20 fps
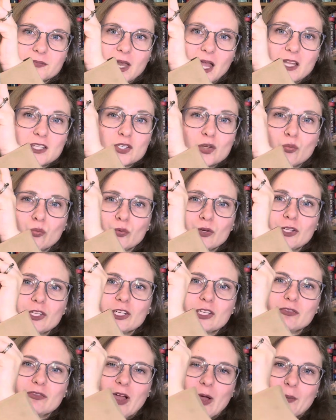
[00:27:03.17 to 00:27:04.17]
It's a really
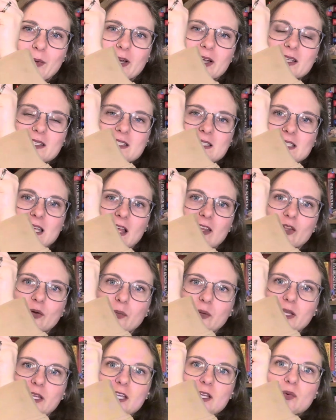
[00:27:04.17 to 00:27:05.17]
good fabric. It's
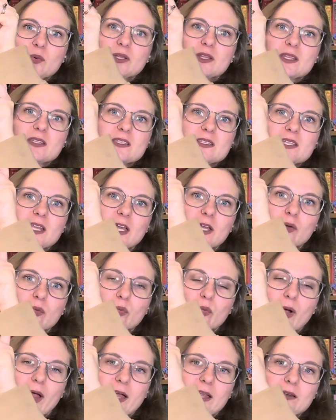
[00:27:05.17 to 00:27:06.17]
yellowy with this like
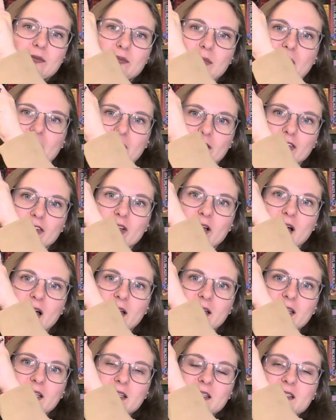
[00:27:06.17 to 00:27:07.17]
red model
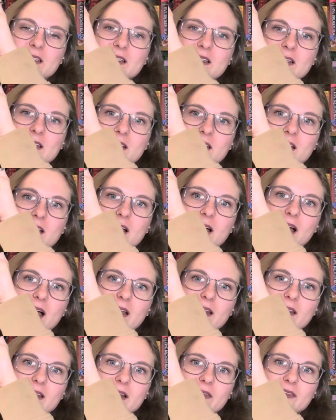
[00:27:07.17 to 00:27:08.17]
on it. I
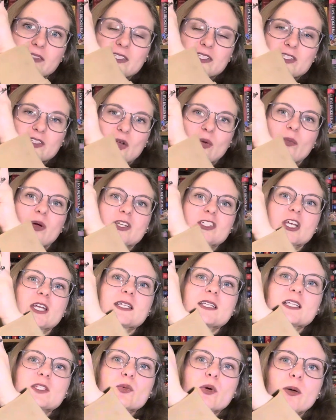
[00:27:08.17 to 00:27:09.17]
love it so much. I
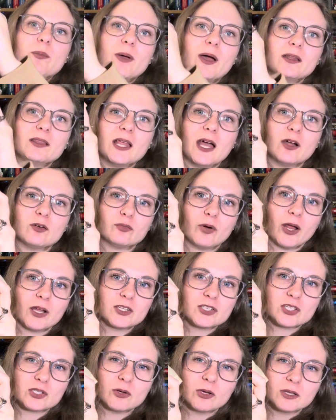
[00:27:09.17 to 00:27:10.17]
did swap out that red
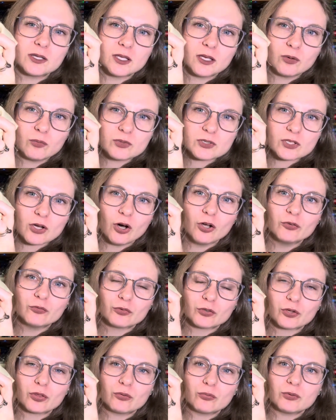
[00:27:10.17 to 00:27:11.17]
too. I think it was called
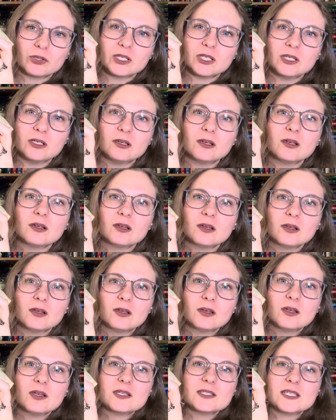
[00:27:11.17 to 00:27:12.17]
for DMC
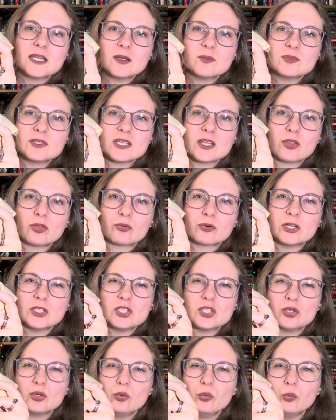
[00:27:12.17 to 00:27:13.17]

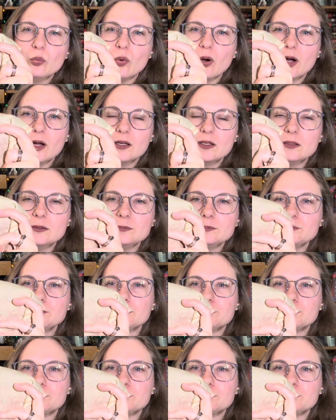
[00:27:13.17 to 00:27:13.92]
321,